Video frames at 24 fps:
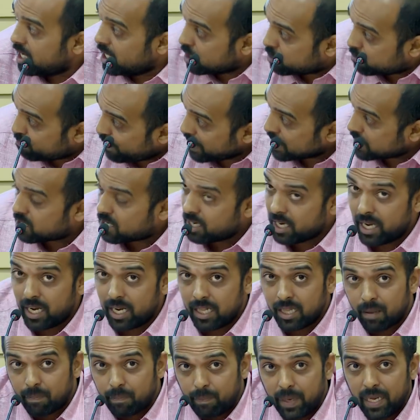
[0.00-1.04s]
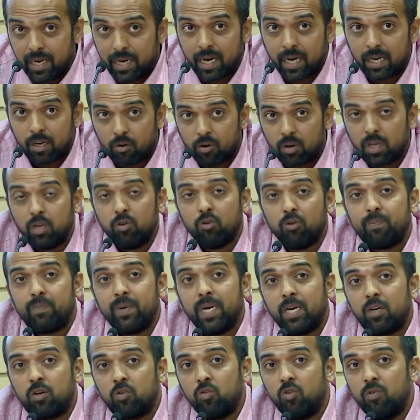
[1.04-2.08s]
especially in the period during
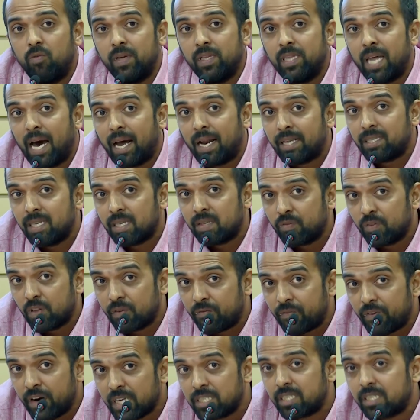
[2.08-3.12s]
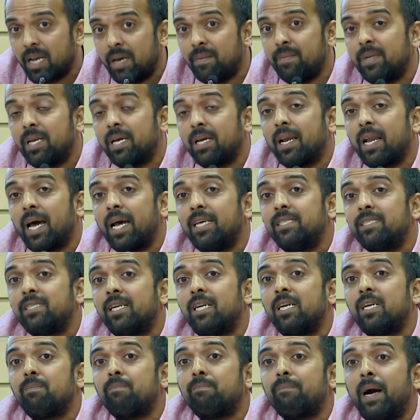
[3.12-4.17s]
UPA 2, when the RSS for the first time realized that
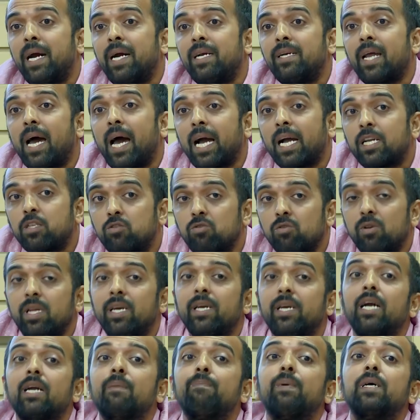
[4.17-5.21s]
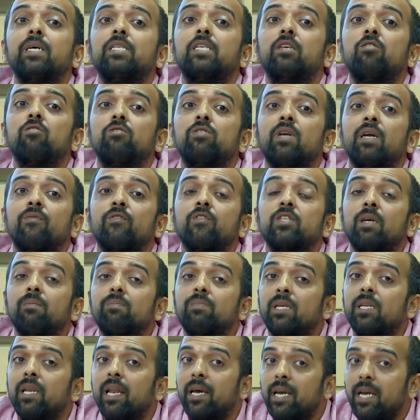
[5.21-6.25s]
it might actually get persecuted for
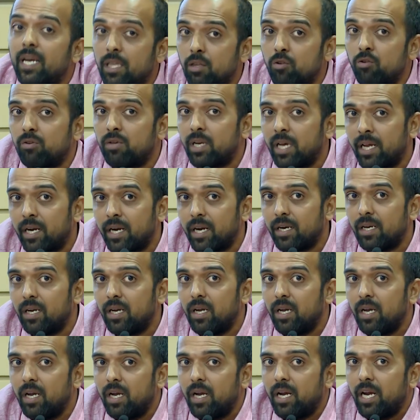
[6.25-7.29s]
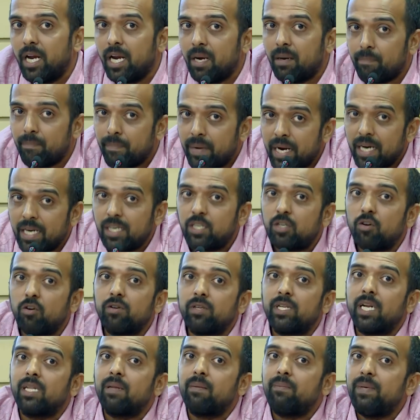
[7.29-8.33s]
something like Hindu terror, it made sure
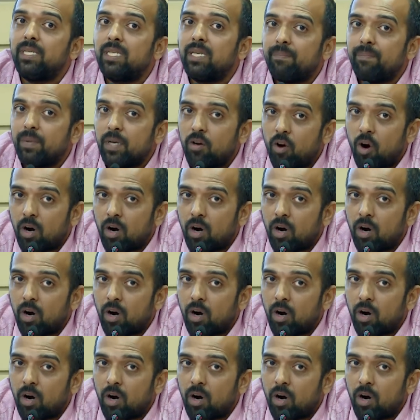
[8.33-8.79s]
that the BJP